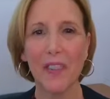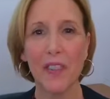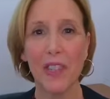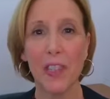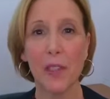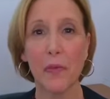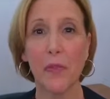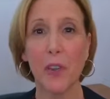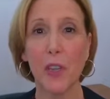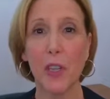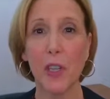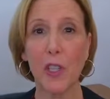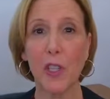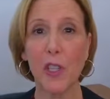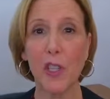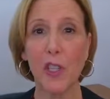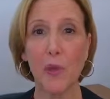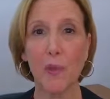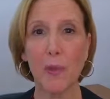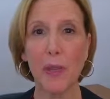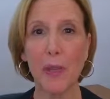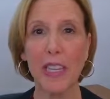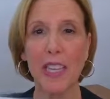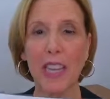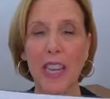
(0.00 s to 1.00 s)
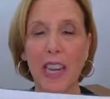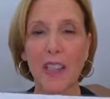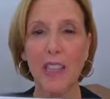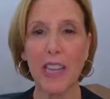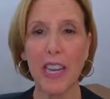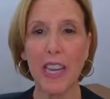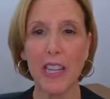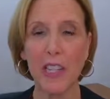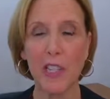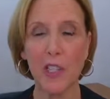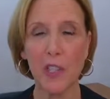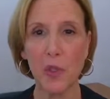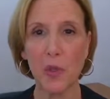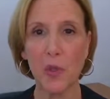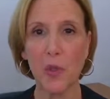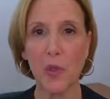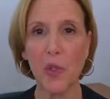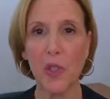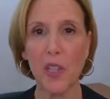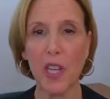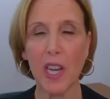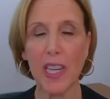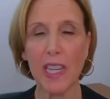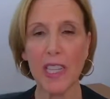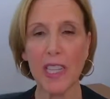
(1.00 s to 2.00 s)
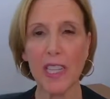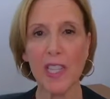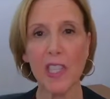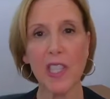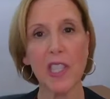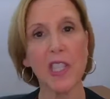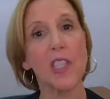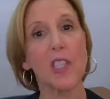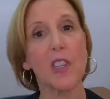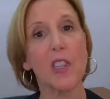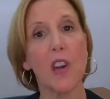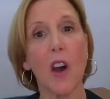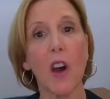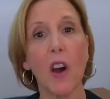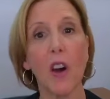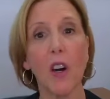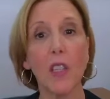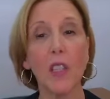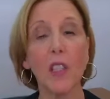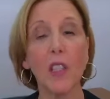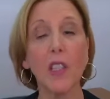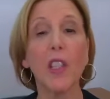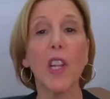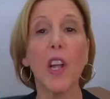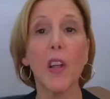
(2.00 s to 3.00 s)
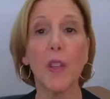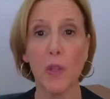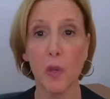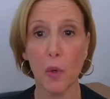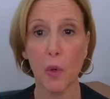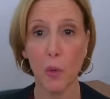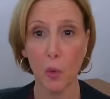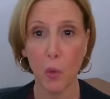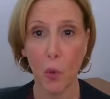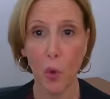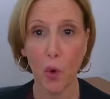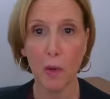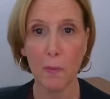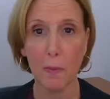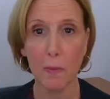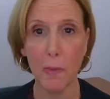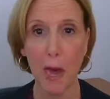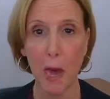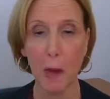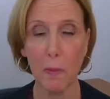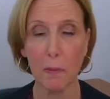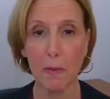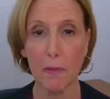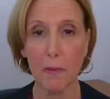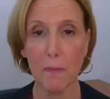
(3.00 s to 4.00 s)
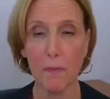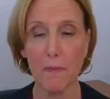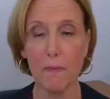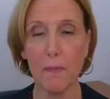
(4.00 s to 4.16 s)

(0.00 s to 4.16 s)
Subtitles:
The first speak out exercise is called the warm-up.